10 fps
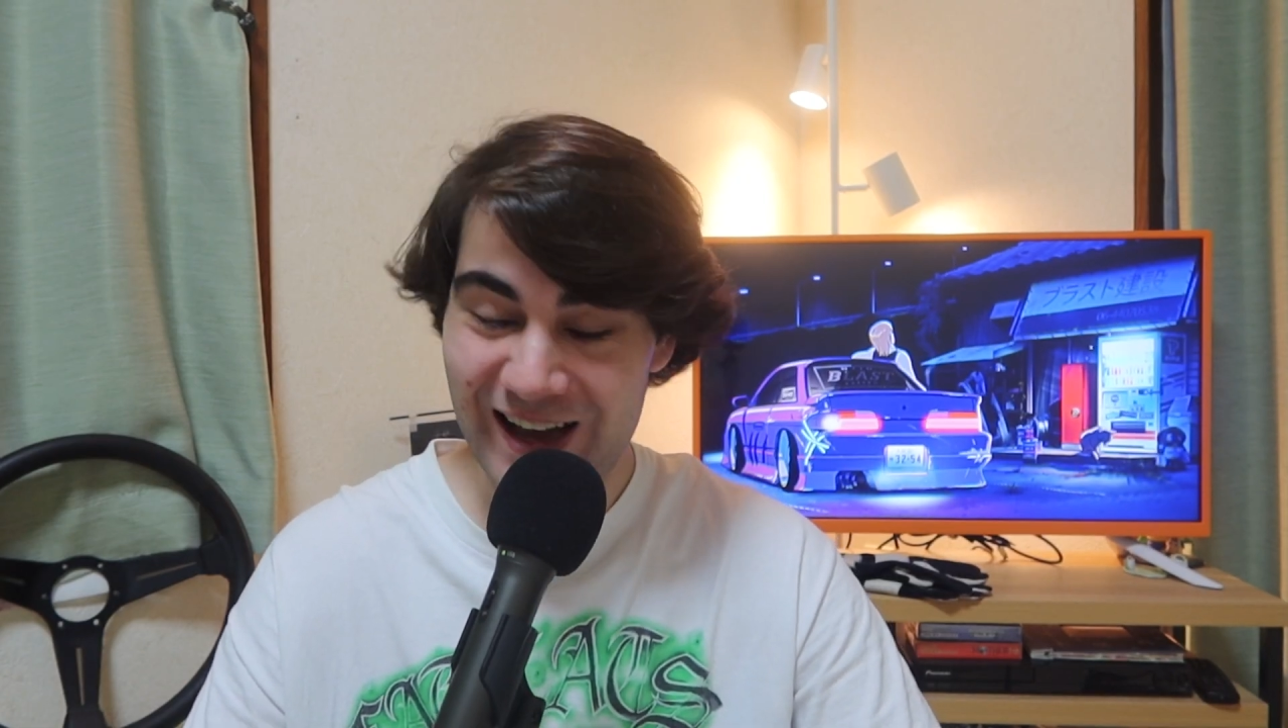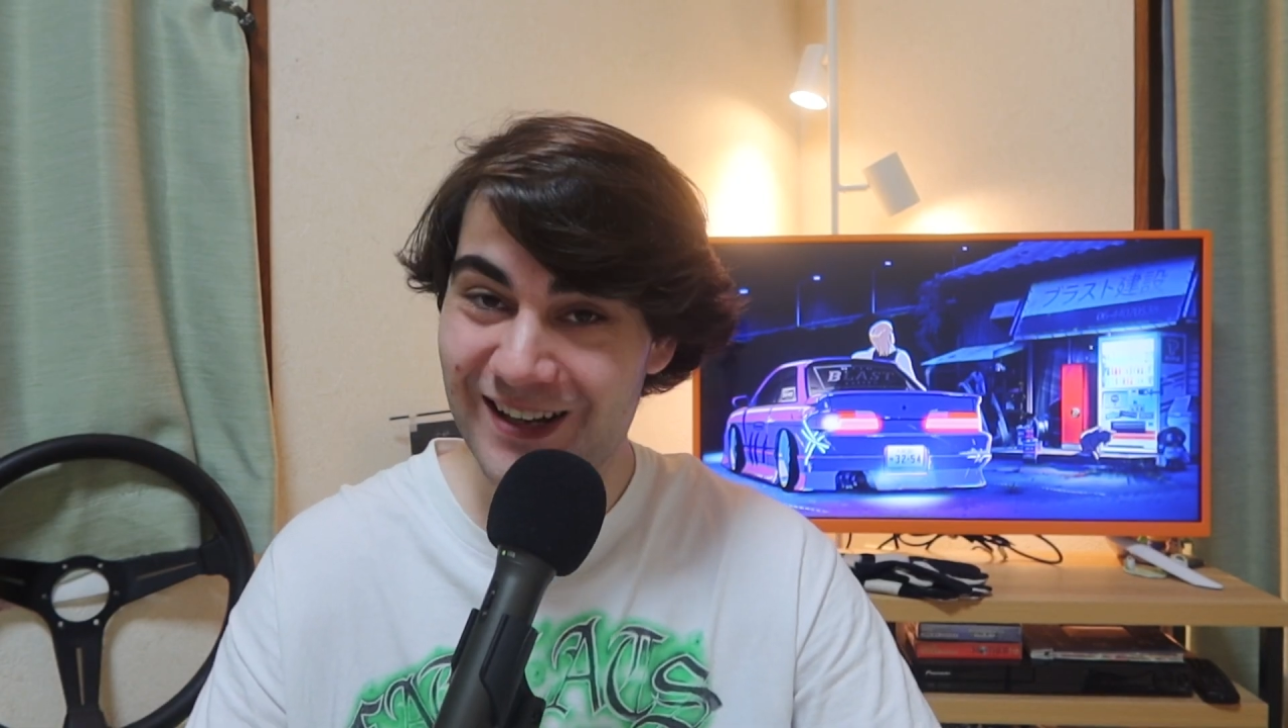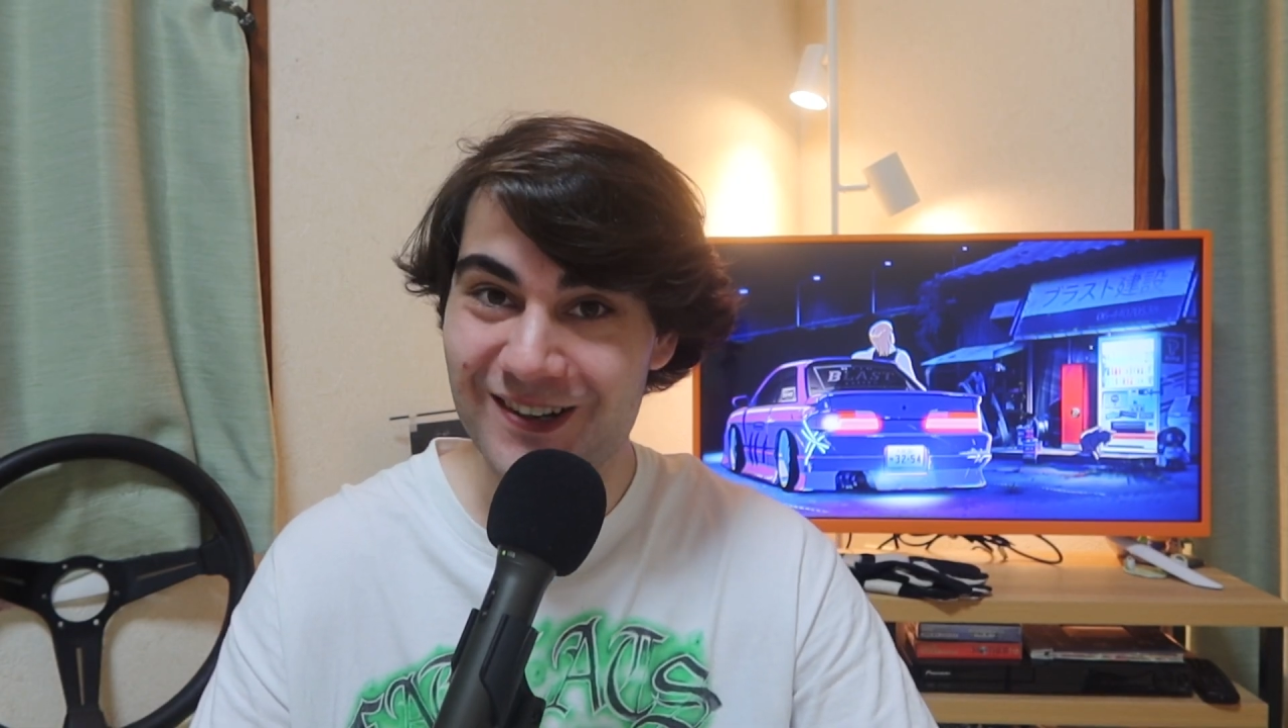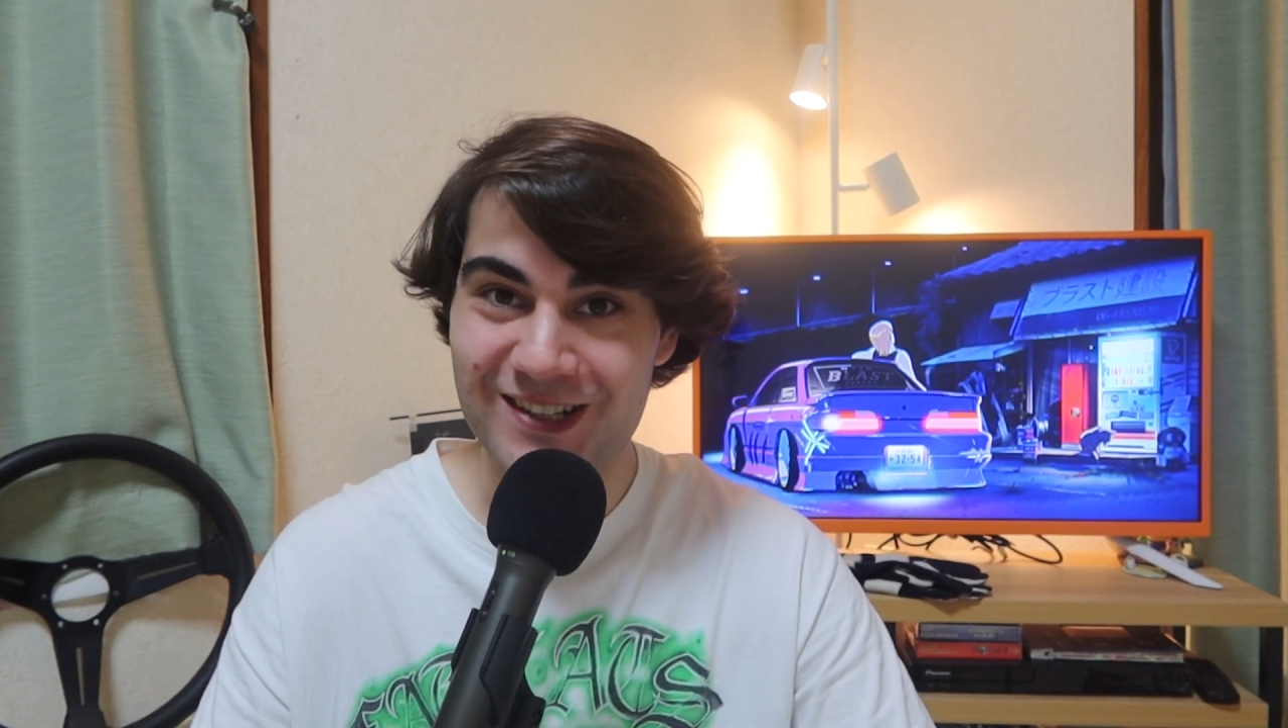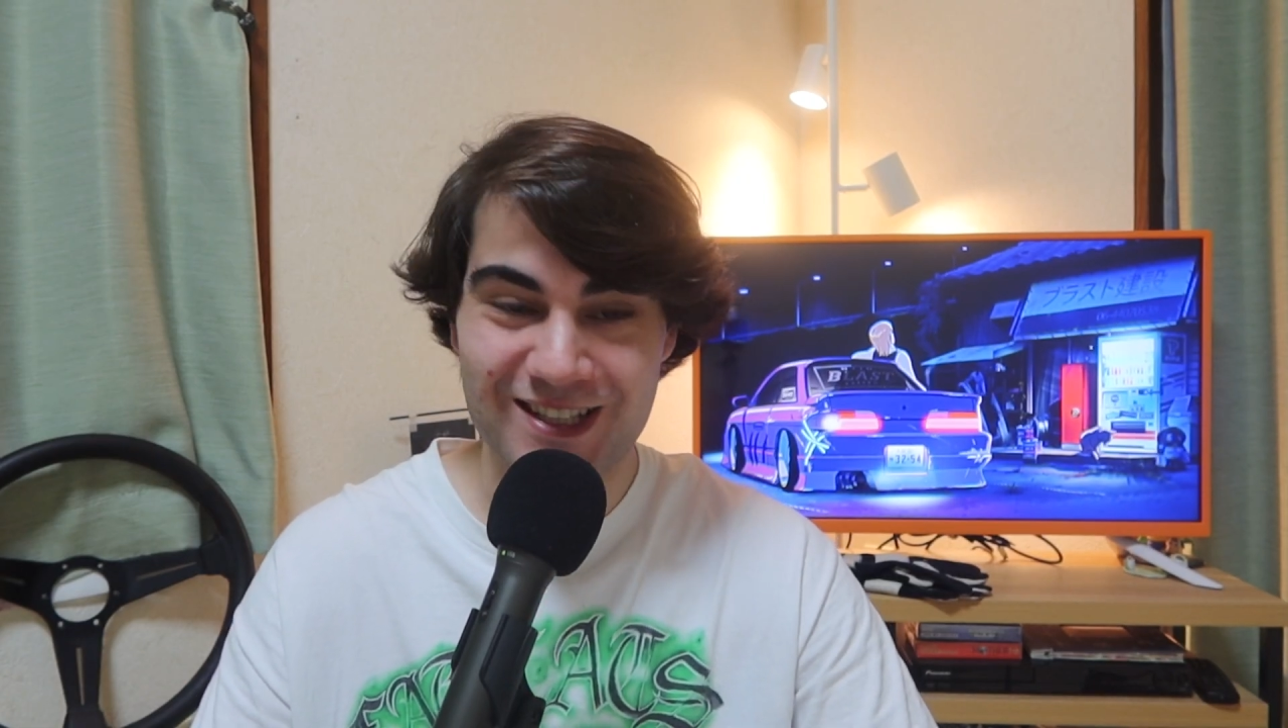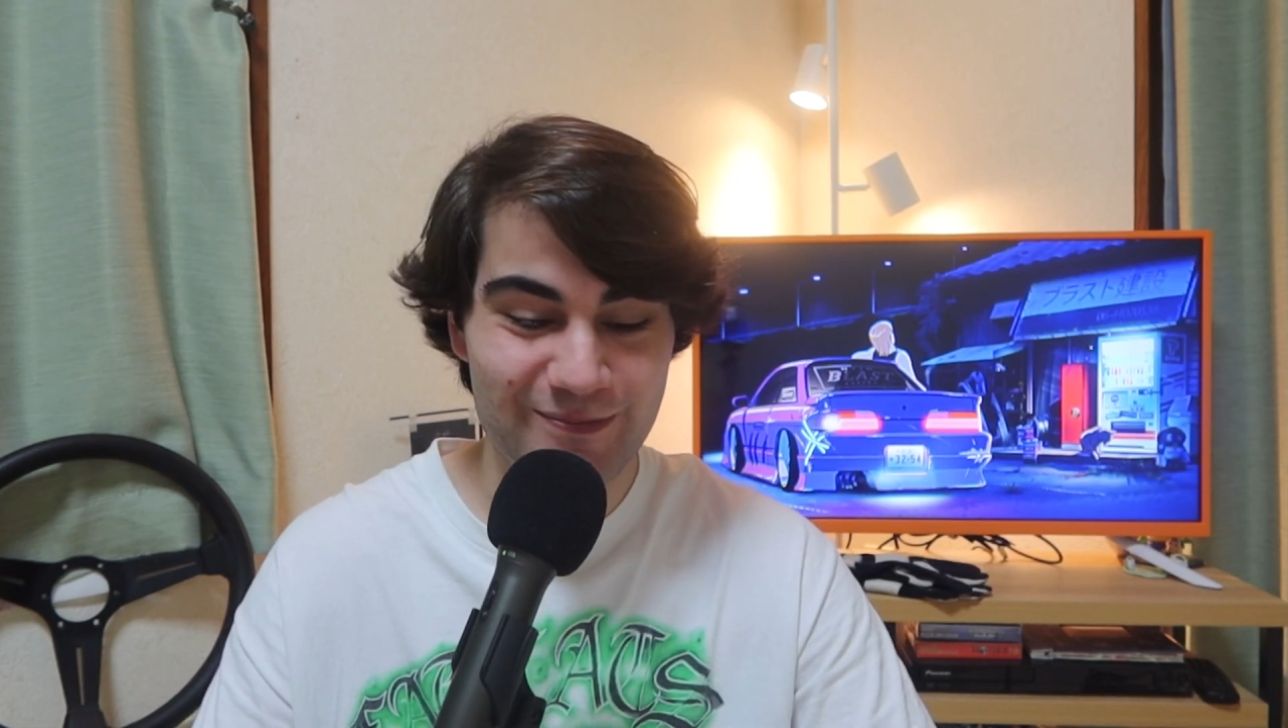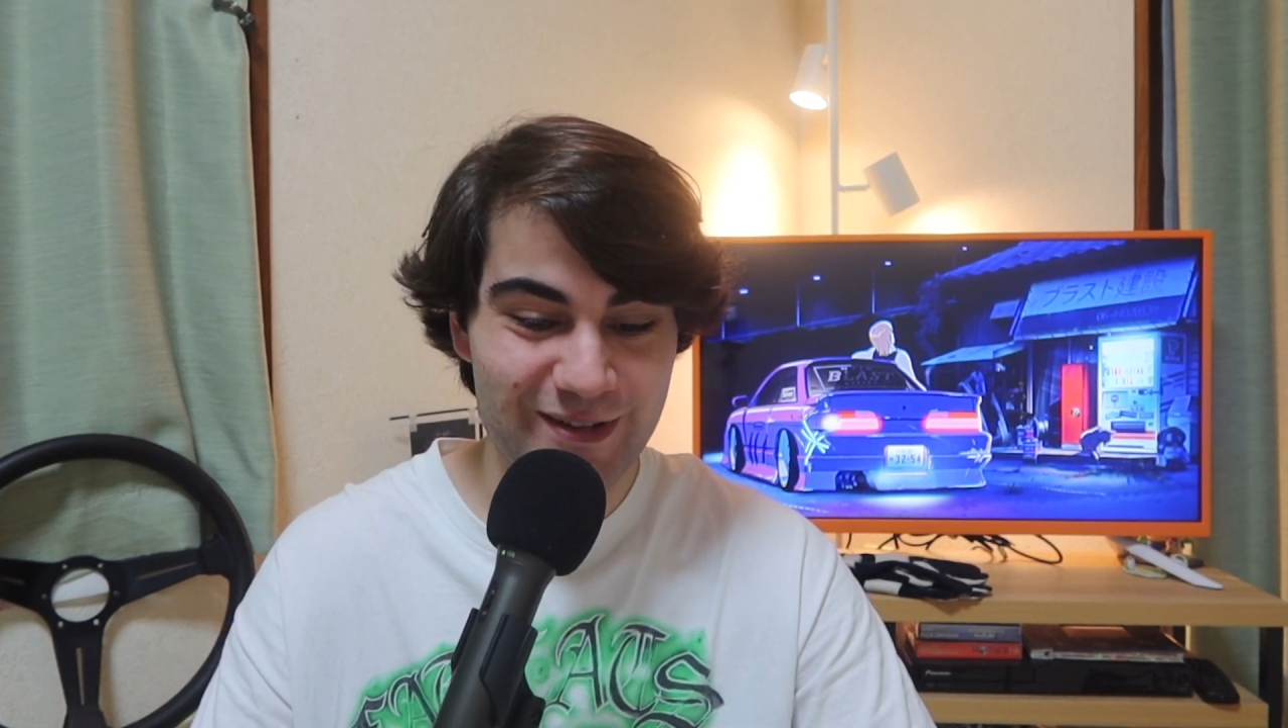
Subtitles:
I know it can